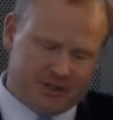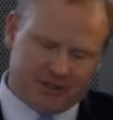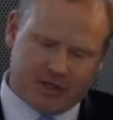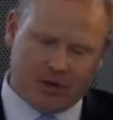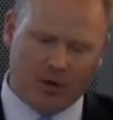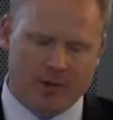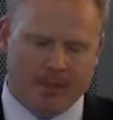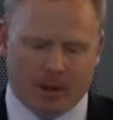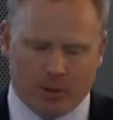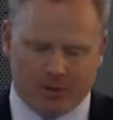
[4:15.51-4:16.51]
And so
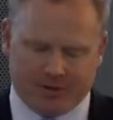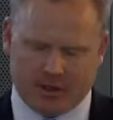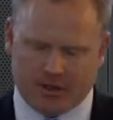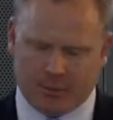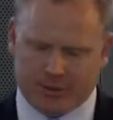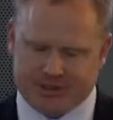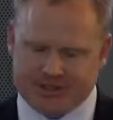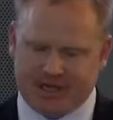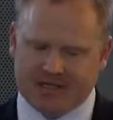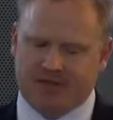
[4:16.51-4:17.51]
with the
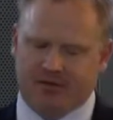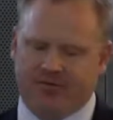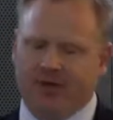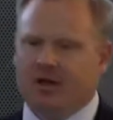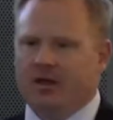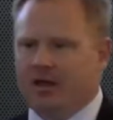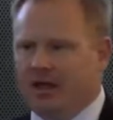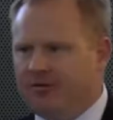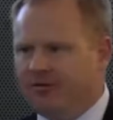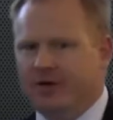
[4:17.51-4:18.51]
sense of
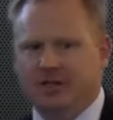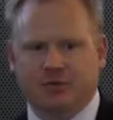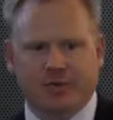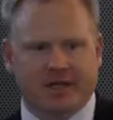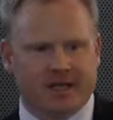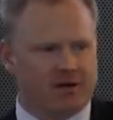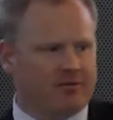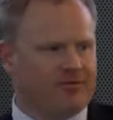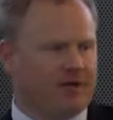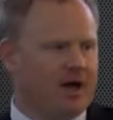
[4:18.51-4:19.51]
inference, we
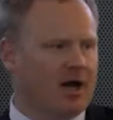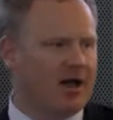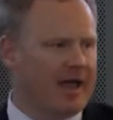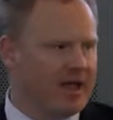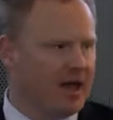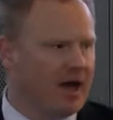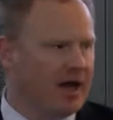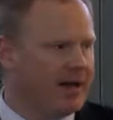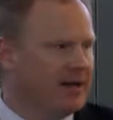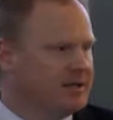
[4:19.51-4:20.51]
give
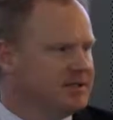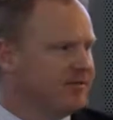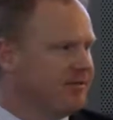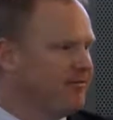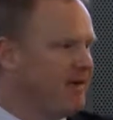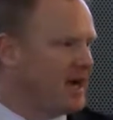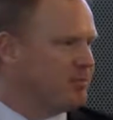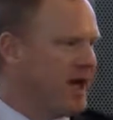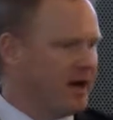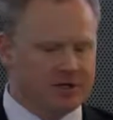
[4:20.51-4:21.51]
AI different
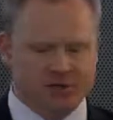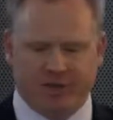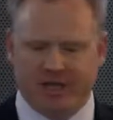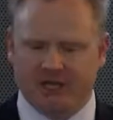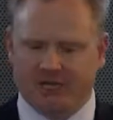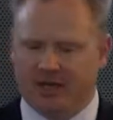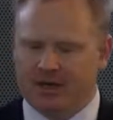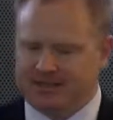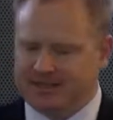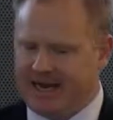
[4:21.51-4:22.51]
fact patterns. We give it
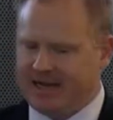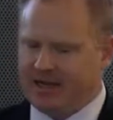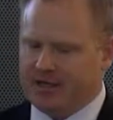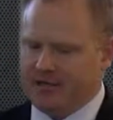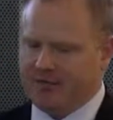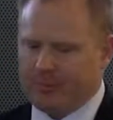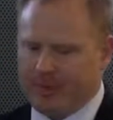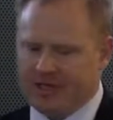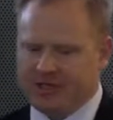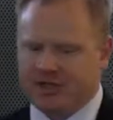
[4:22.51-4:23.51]
data and
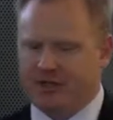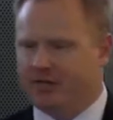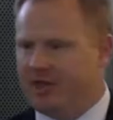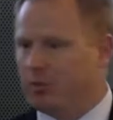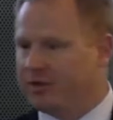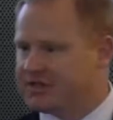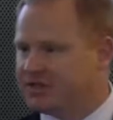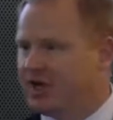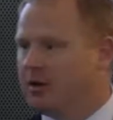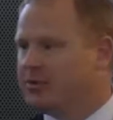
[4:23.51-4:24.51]
information, and then with
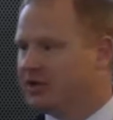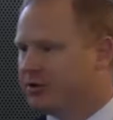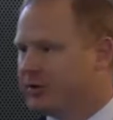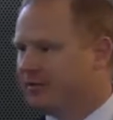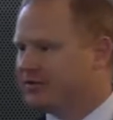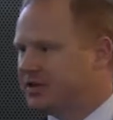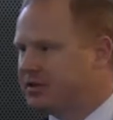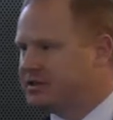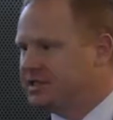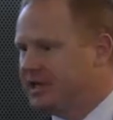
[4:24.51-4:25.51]
some degree of
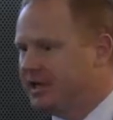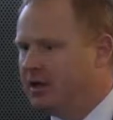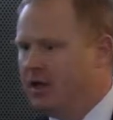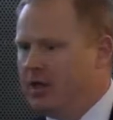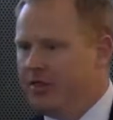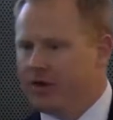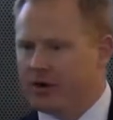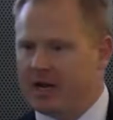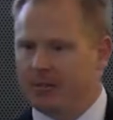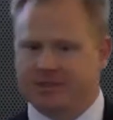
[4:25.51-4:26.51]
certainty,
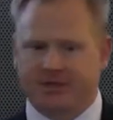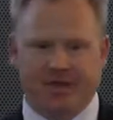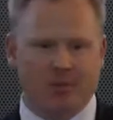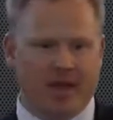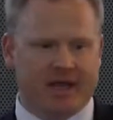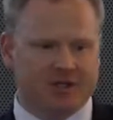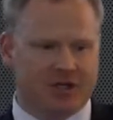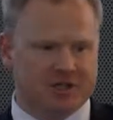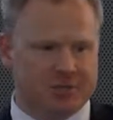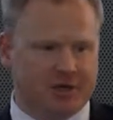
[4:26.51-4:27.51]
they're able to then make a
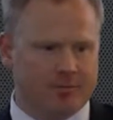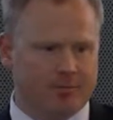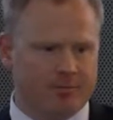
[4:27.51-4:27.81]
judgment.